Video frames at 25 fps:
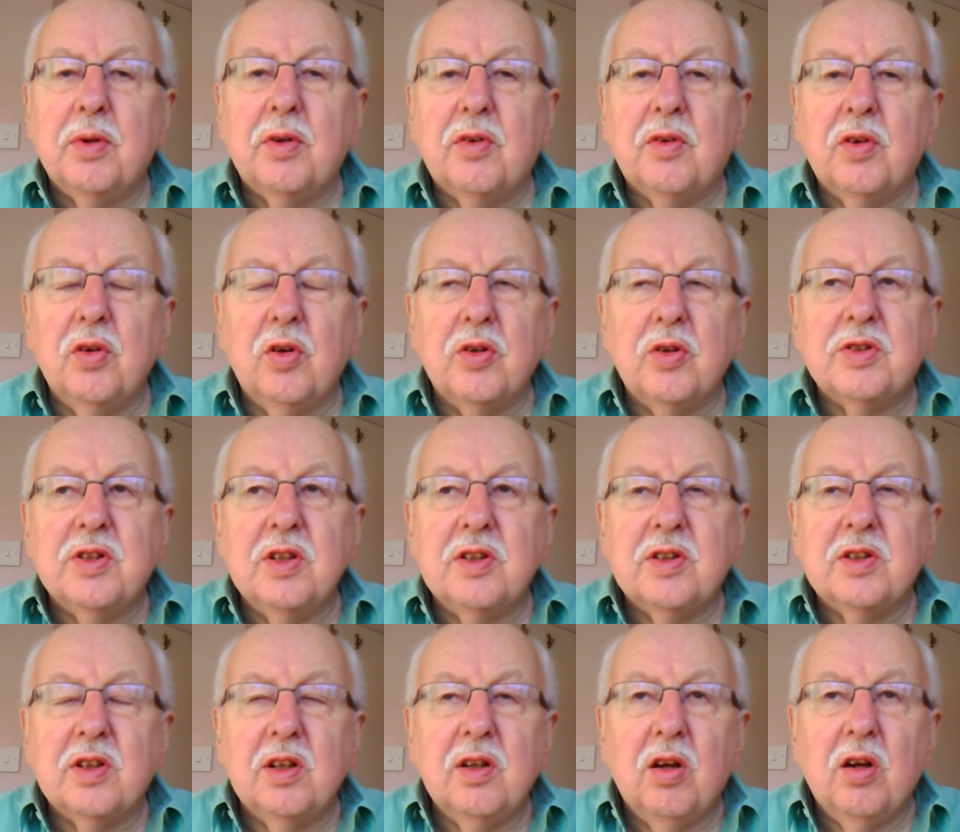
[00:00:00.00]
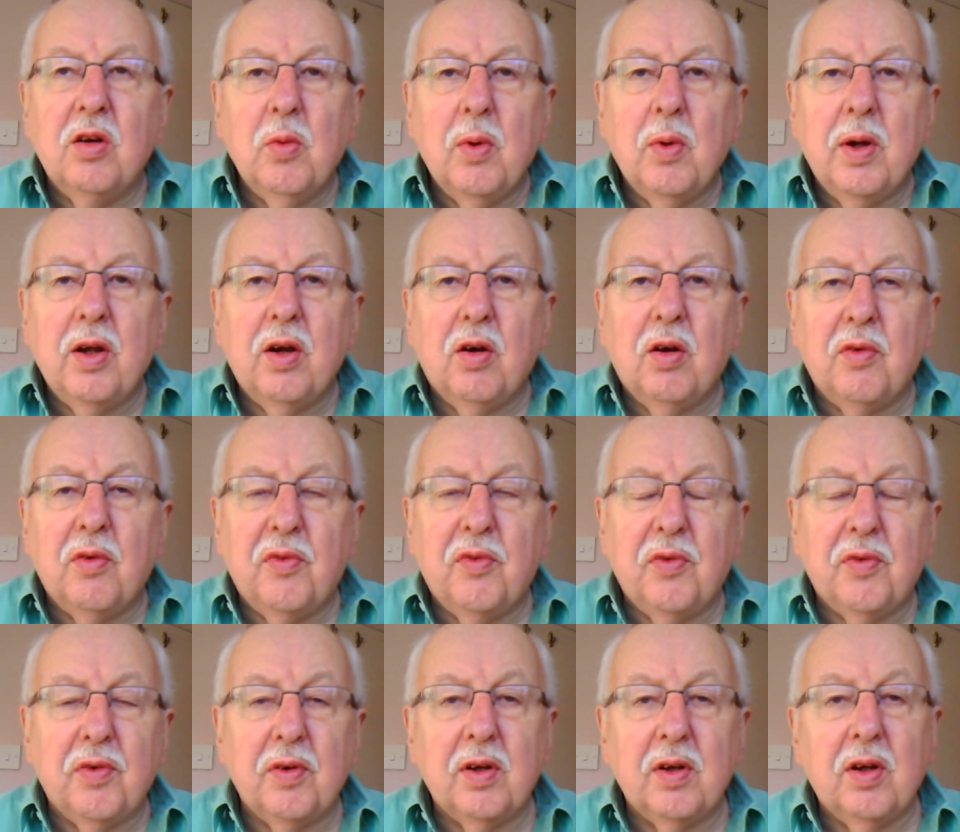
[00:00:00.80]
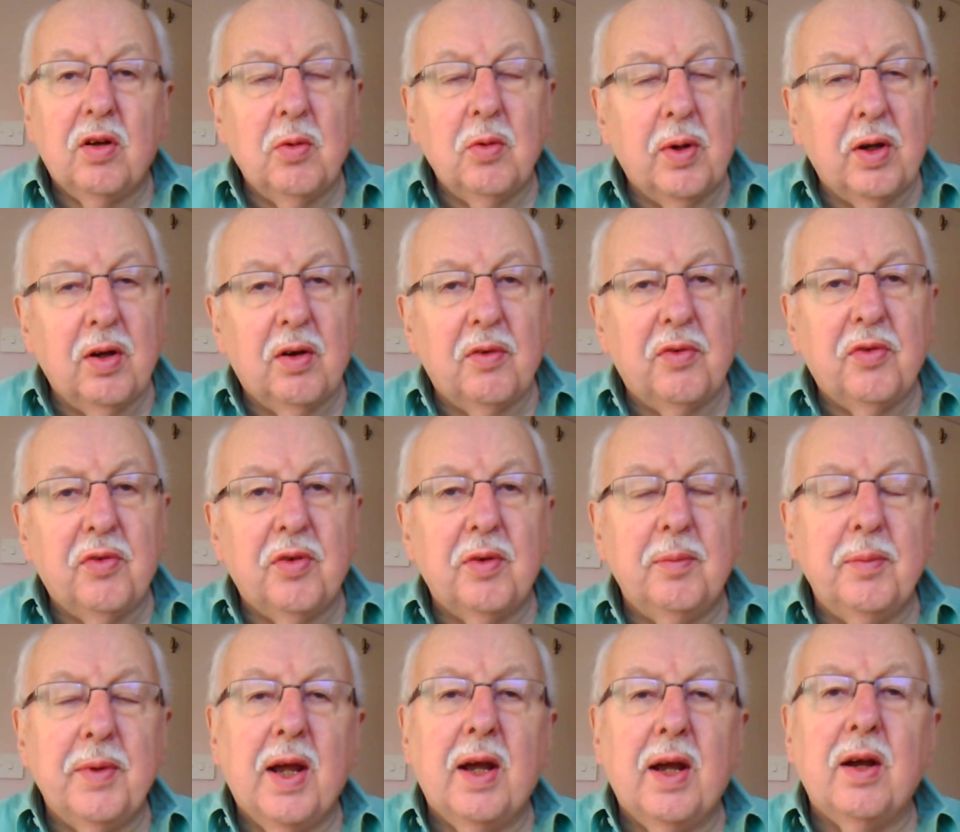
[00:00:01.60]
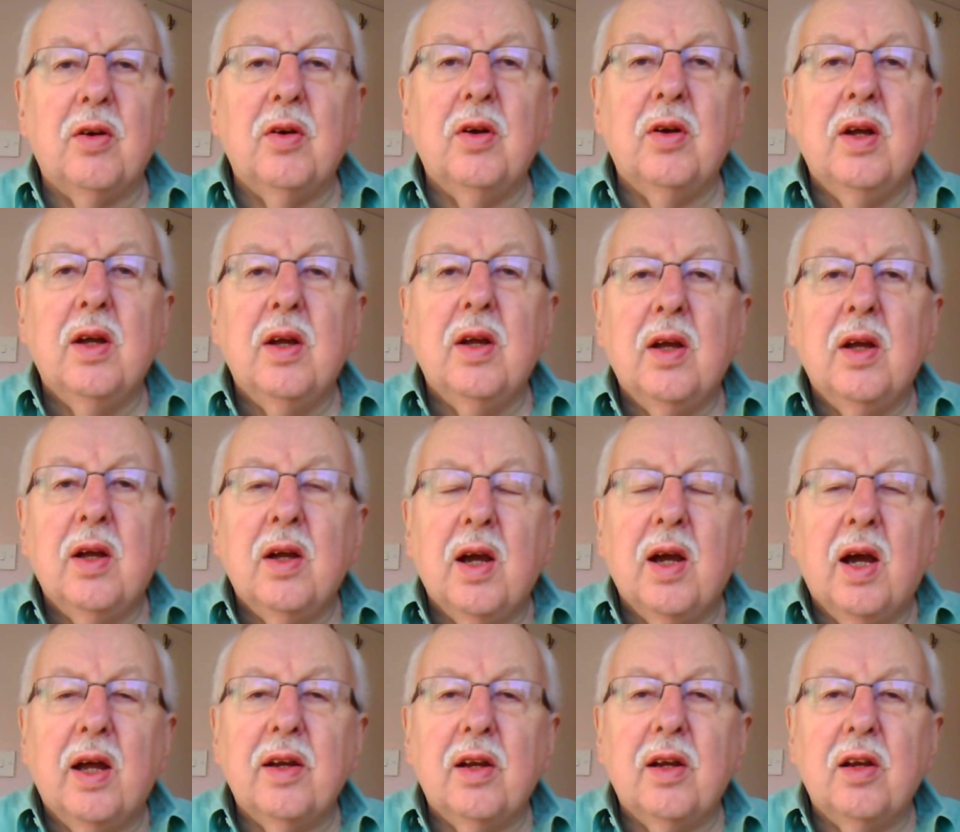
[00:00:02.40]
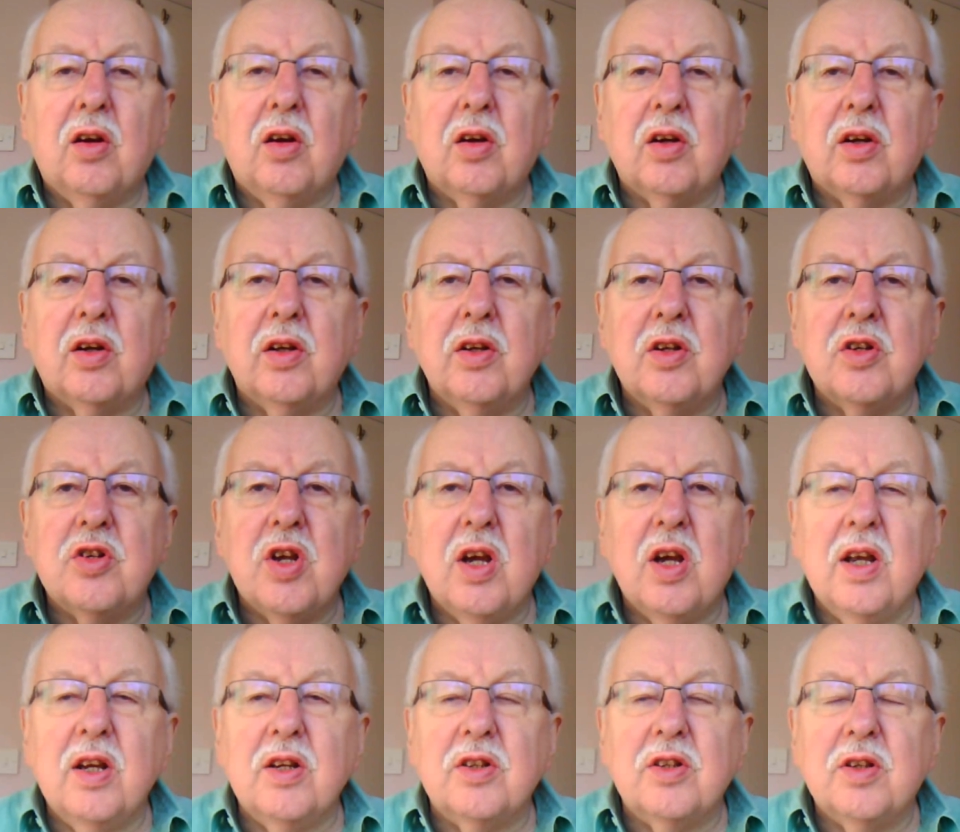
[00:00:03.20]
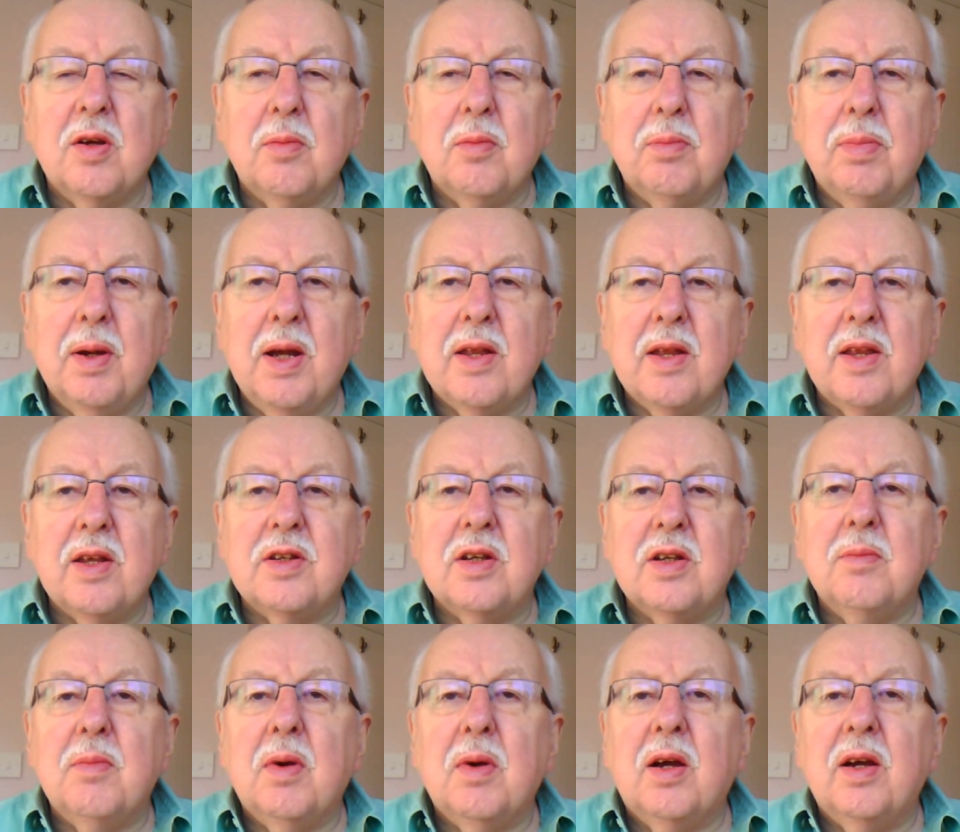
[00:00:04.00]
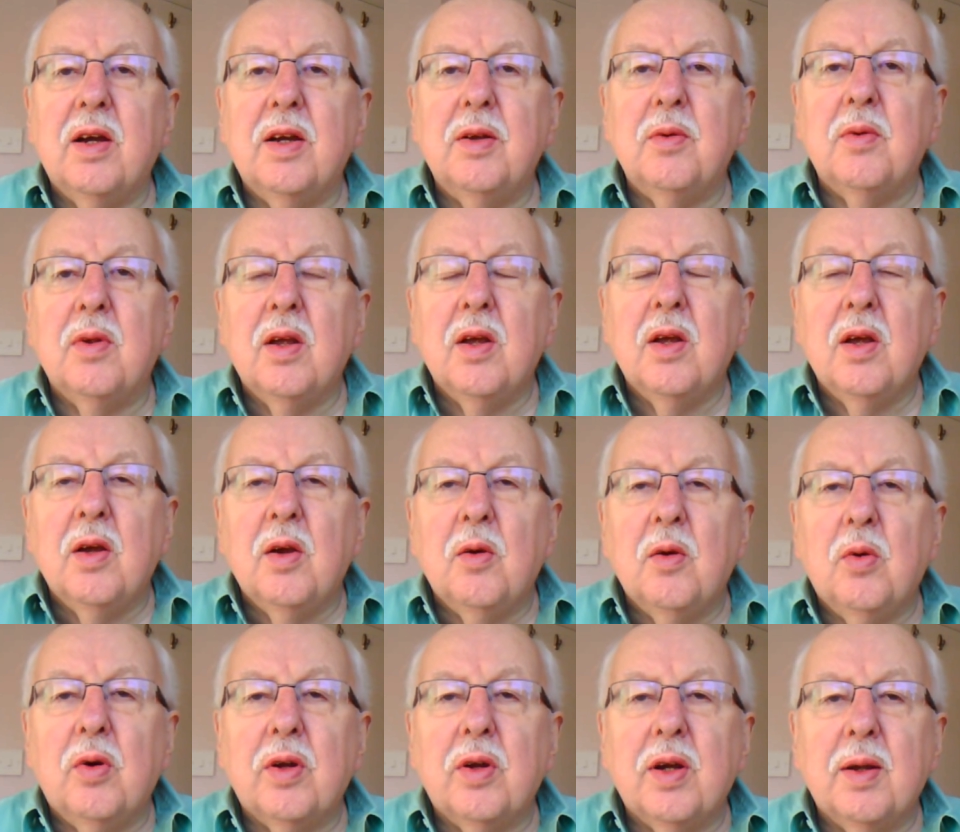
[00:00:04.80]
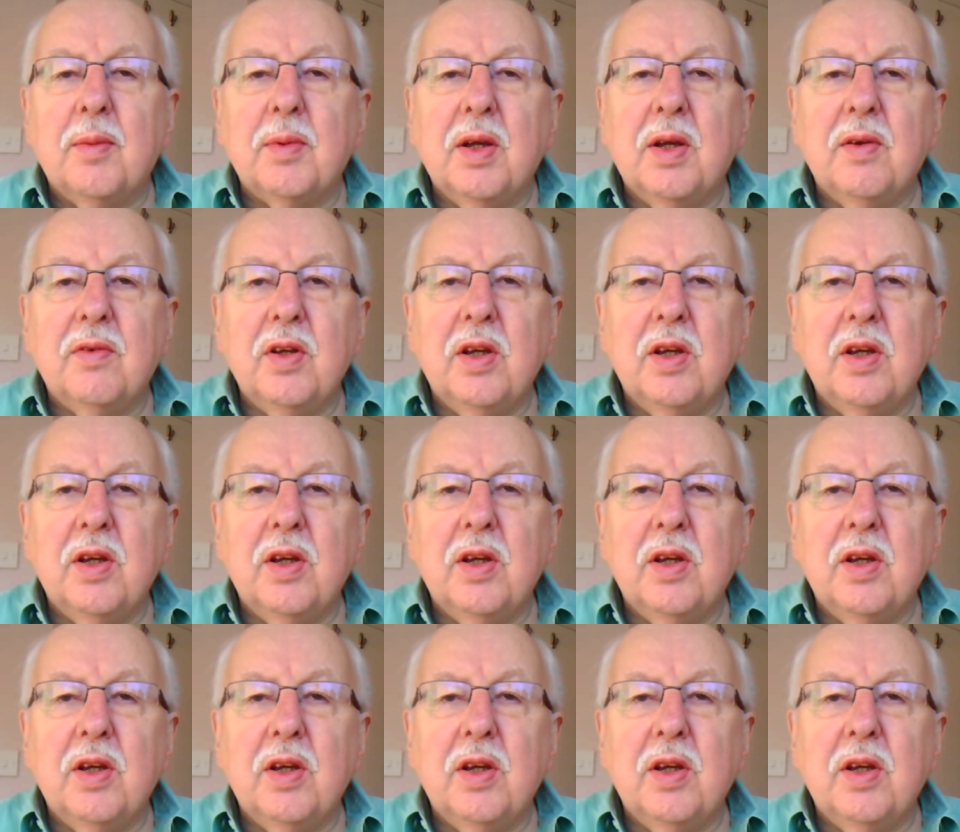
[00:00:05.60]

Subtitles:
But of course it's a long way off from now, and a lot can change. So bear that in mind. What I'm